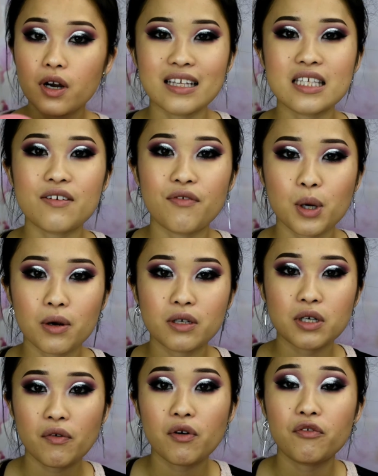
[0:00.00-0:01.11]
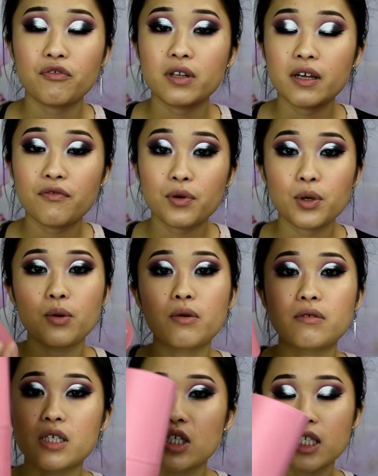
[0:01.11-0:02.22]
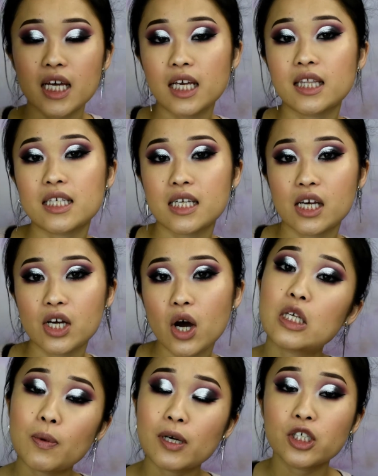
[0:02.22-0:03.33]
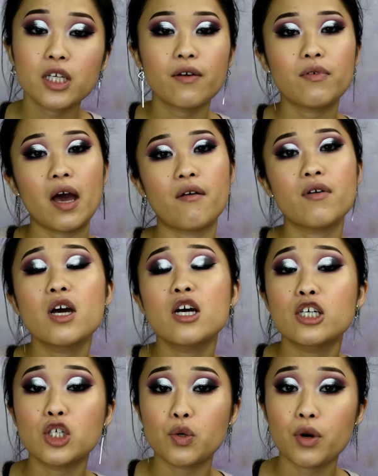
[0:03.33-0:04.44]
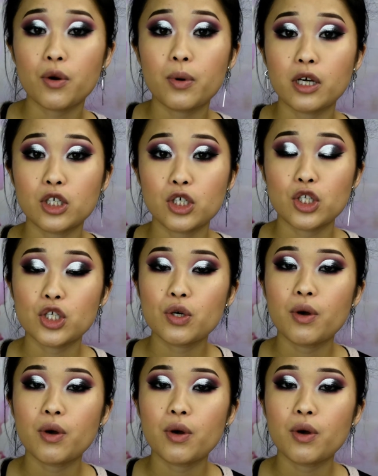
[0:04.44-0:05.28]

It's very travel friendly for you to just take this and go, especially if you have shorter brushes too.